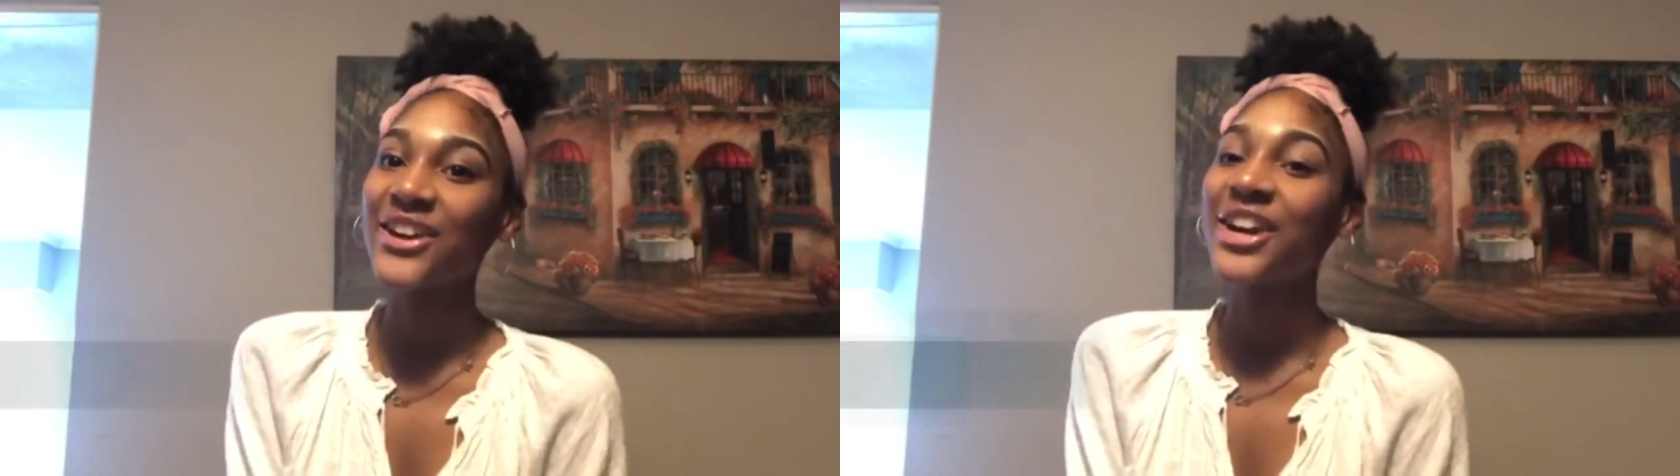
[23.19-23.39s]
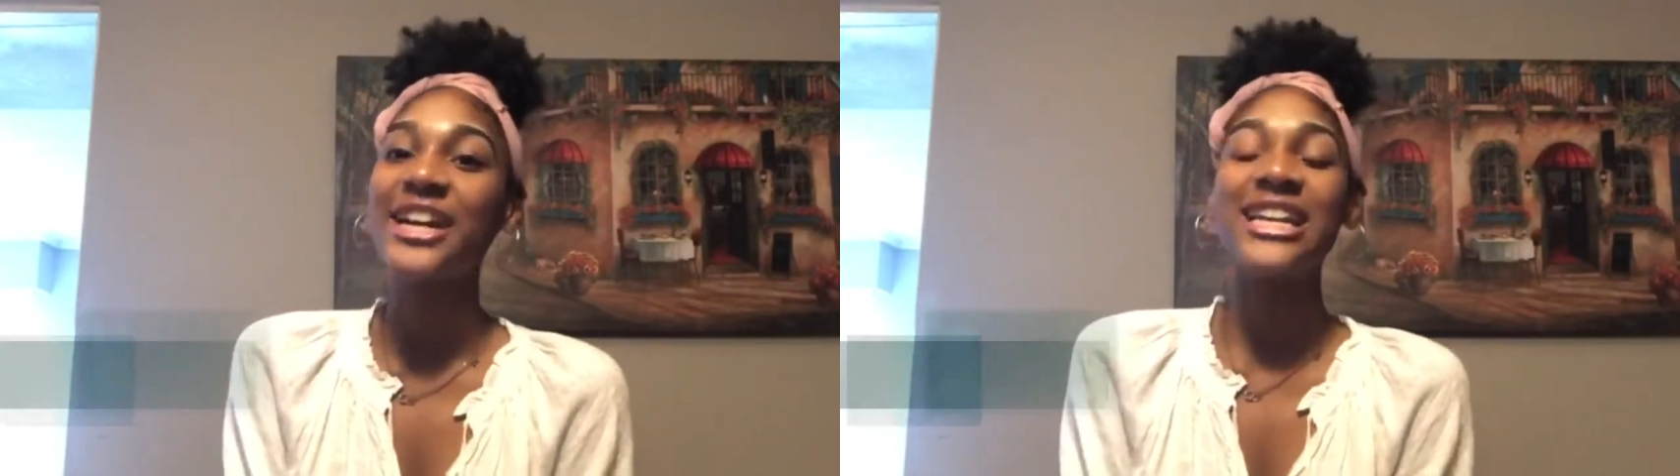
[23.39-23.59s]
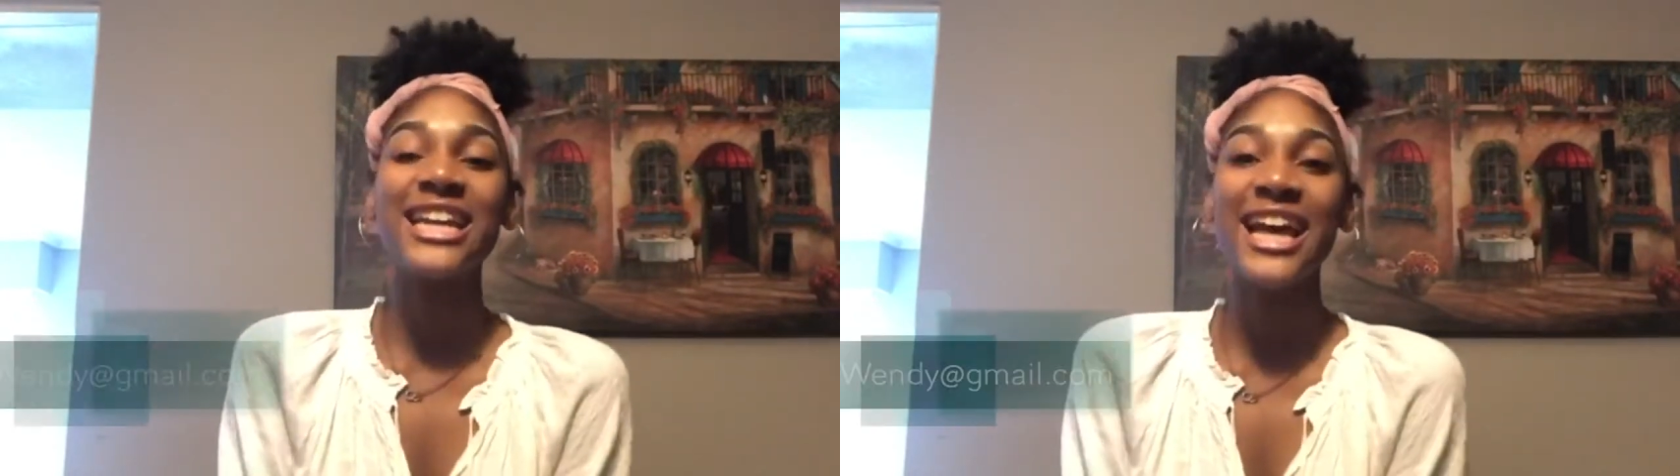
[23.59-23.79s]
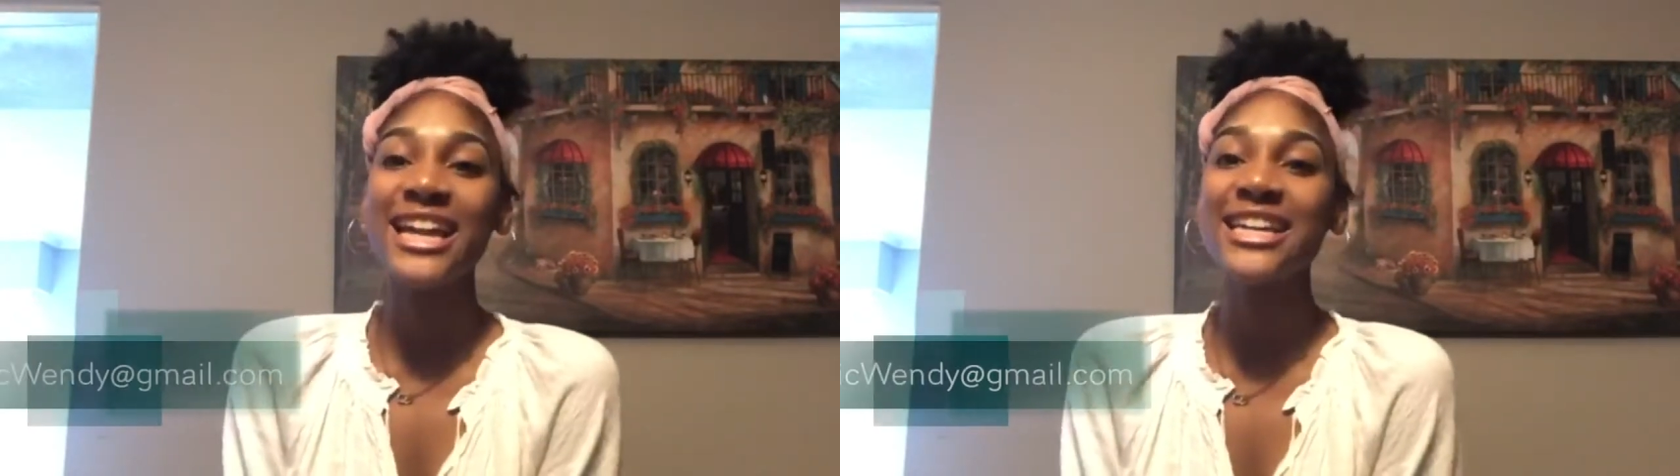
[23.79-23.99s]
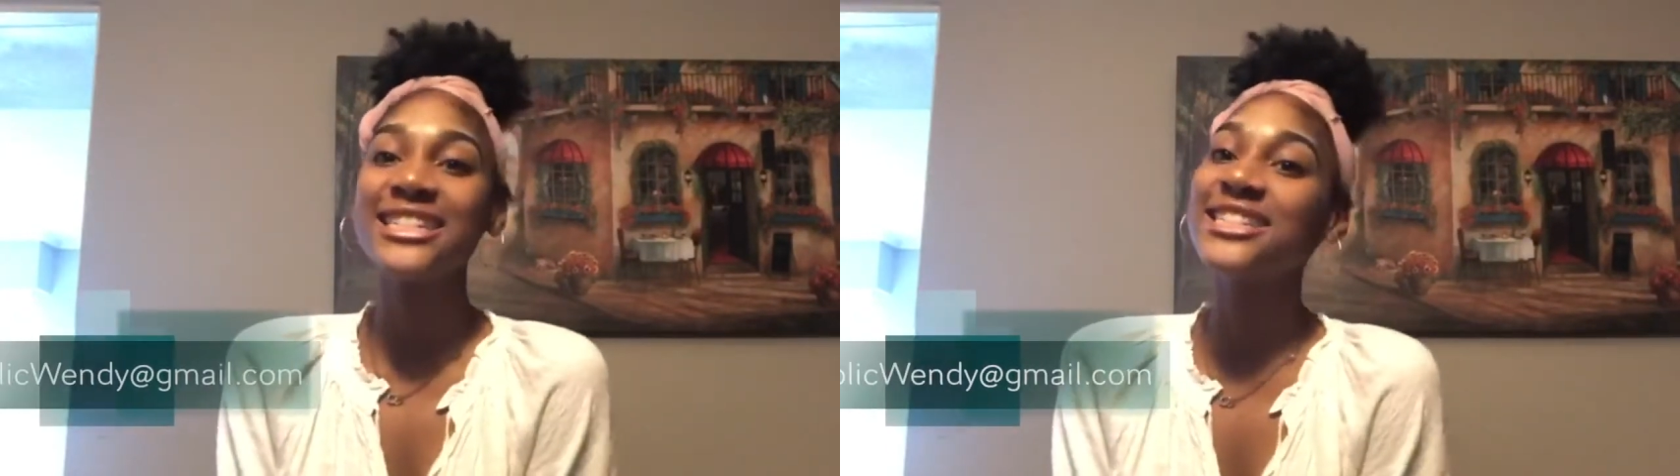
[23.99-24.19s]
or need
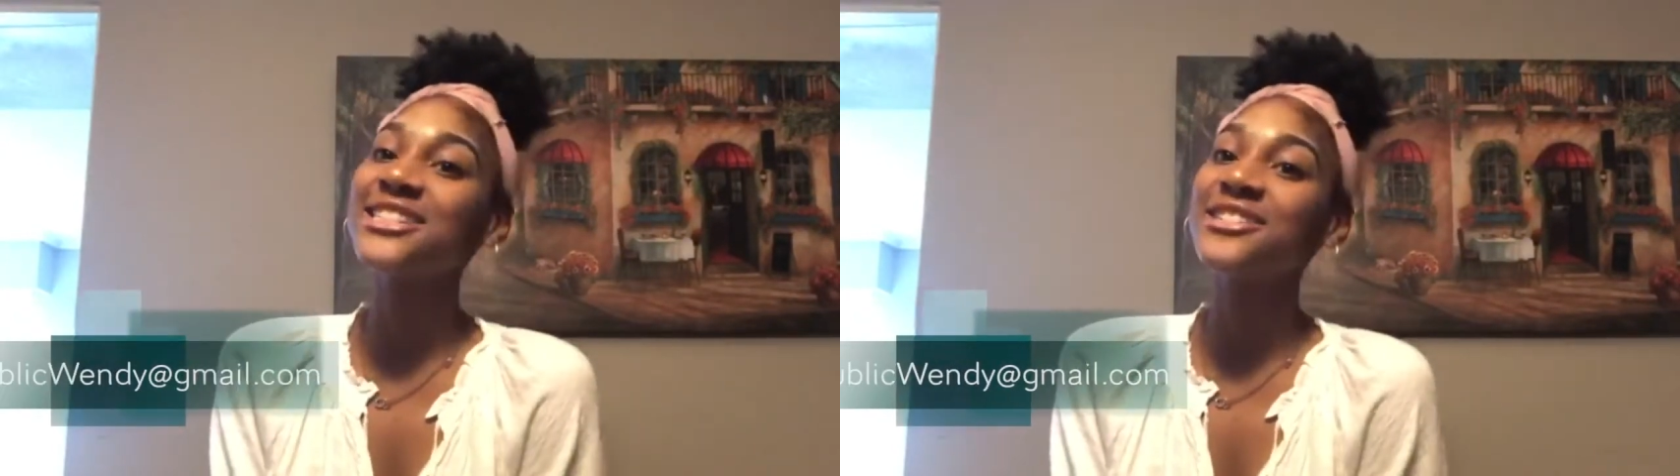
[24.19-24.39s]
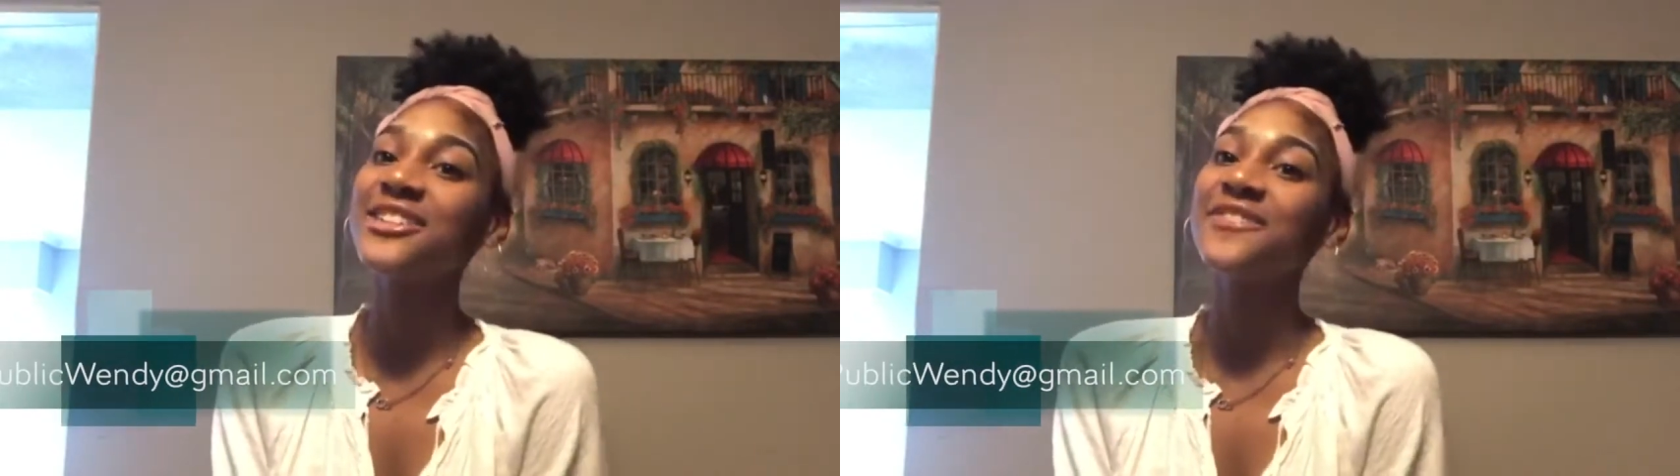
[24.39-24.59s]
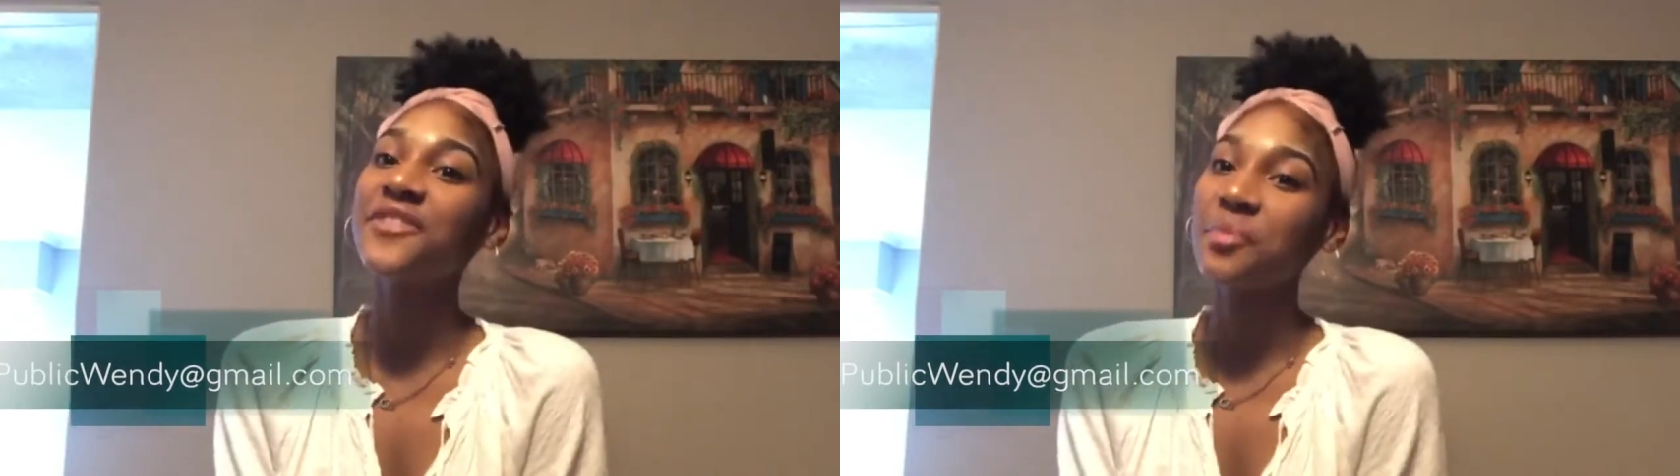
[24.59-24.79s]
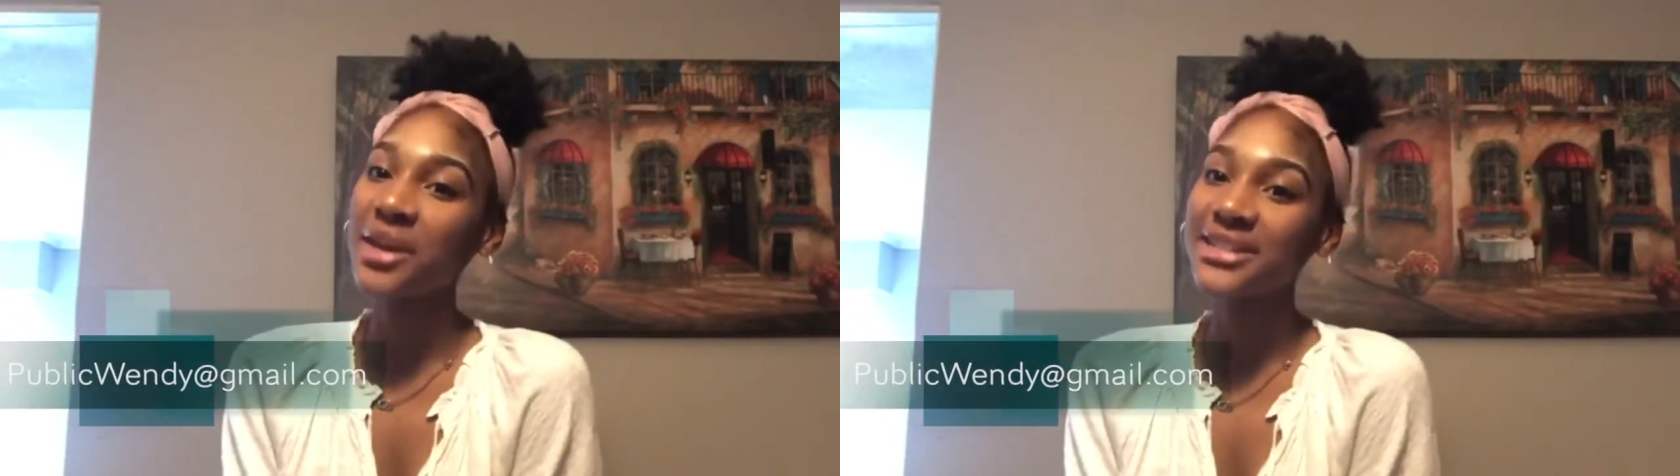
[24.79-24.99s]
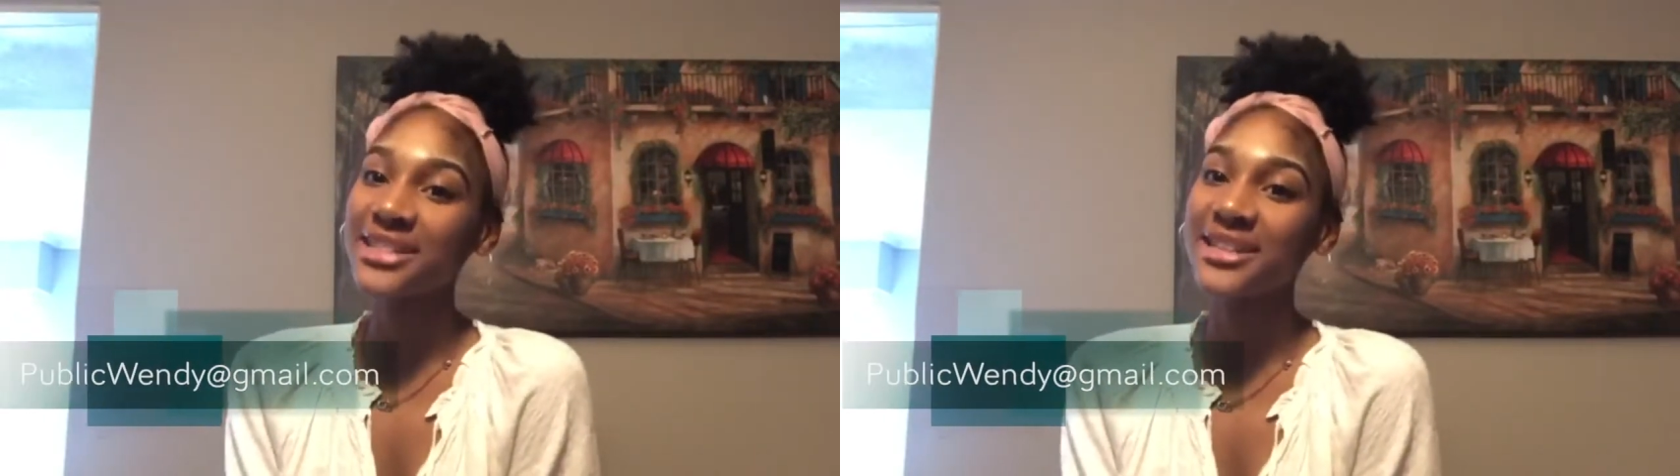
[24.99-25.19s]
any additional
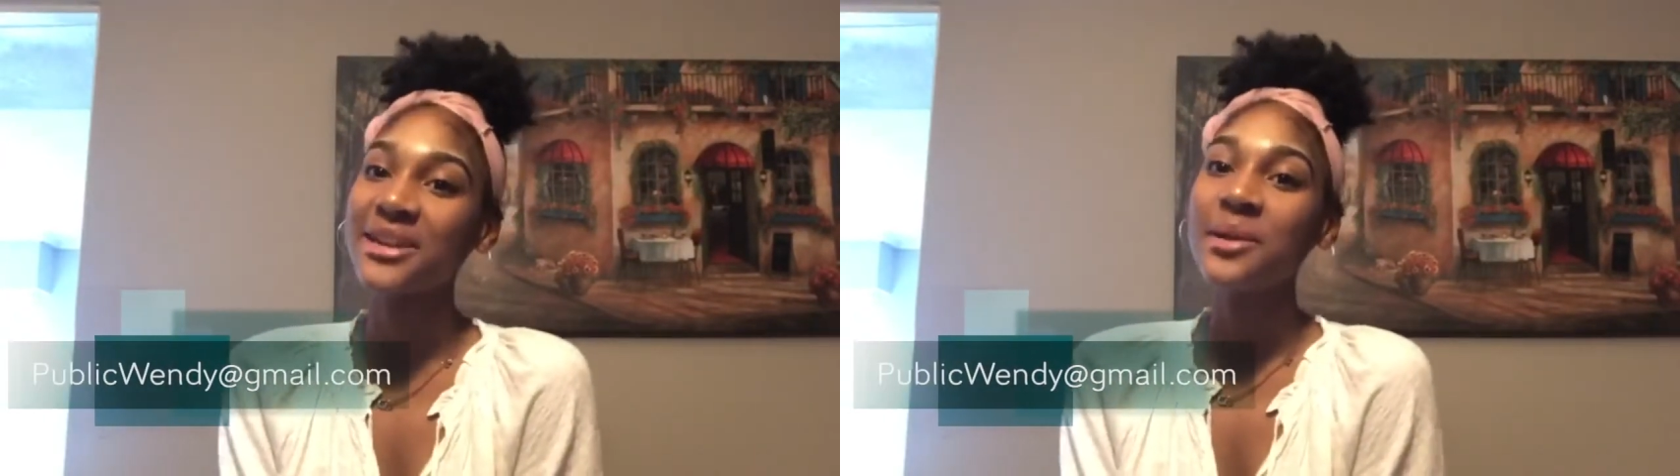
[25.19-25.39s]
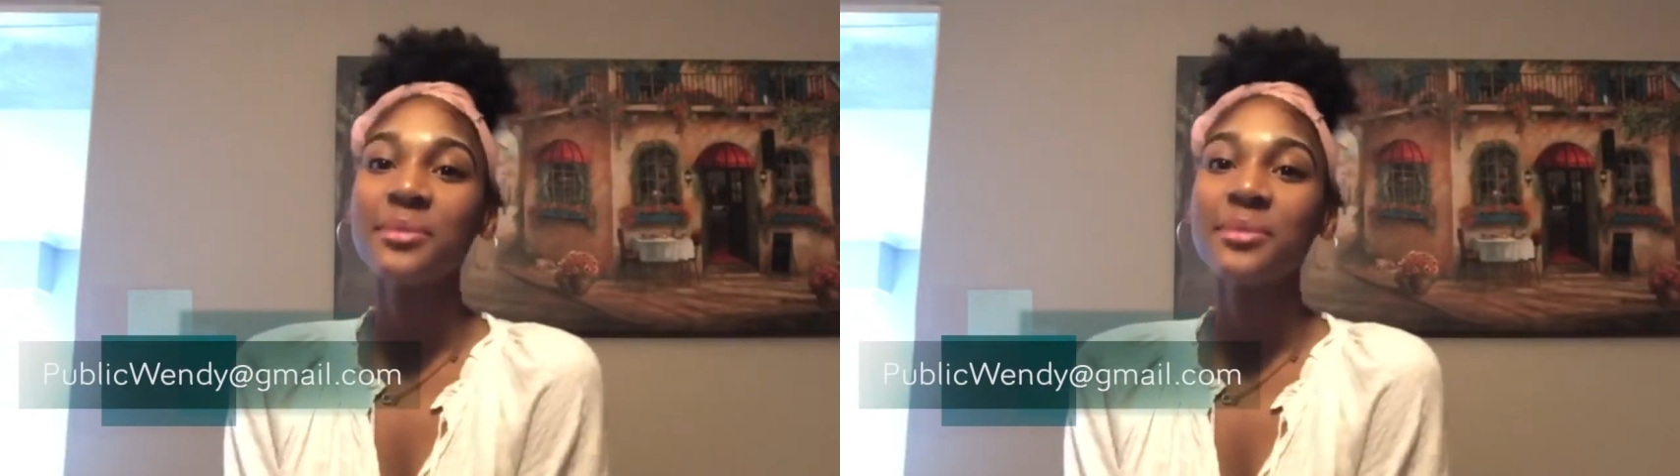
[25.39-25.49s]
information,